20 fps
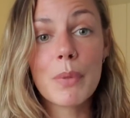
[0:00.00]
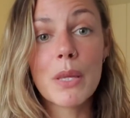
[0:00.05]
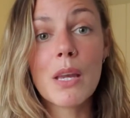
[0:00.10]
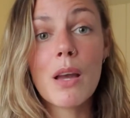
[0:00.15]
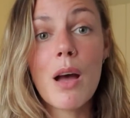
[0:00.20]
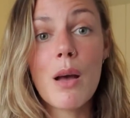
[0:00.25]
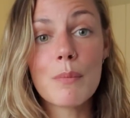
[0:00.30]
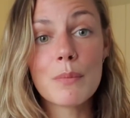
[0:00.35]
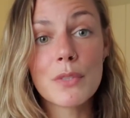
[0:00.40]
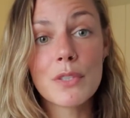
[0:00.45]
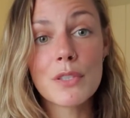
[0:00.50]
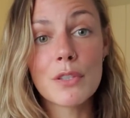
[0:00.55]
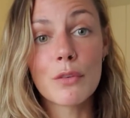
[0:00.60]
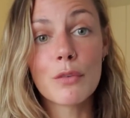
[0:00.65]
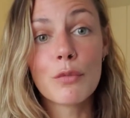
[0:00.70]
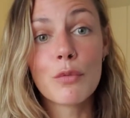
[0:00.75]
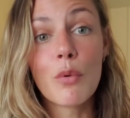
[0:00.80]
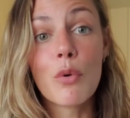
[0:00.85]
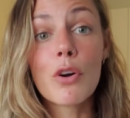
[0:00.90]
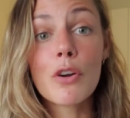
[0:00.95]
becomes the
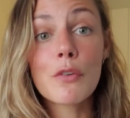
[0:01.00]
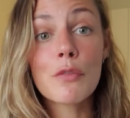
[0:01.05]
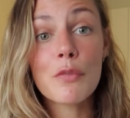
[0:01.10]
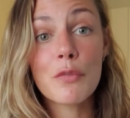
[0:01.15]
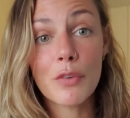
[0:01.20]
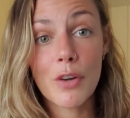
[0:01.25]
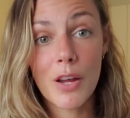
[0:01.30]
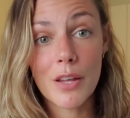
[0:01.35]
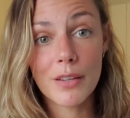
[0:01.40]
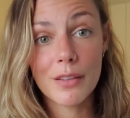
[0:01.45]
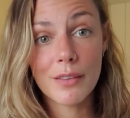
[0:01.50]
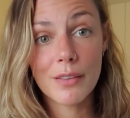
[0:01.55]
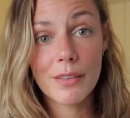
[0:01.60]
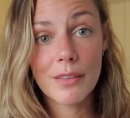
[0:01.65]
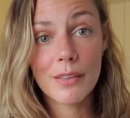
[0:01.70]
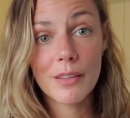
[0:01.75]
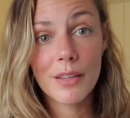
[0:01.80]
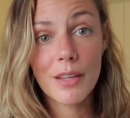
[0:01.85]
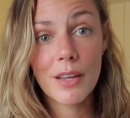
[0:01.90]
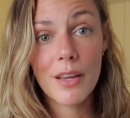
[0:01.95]

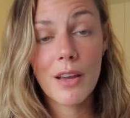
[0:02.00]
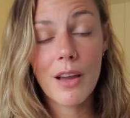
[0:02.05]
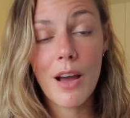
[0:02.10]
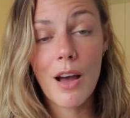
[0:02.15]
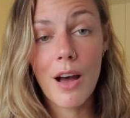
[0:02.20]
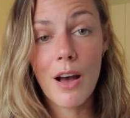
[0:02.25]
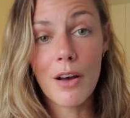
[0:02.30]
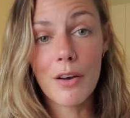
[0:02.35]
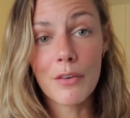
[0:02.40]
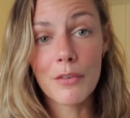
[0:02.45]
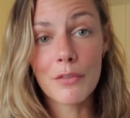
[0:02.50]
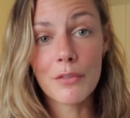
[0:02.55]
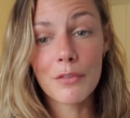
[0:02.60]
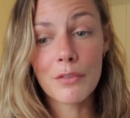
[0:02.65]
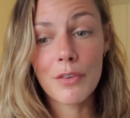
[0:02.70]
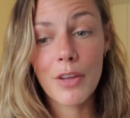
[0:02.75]
forefront of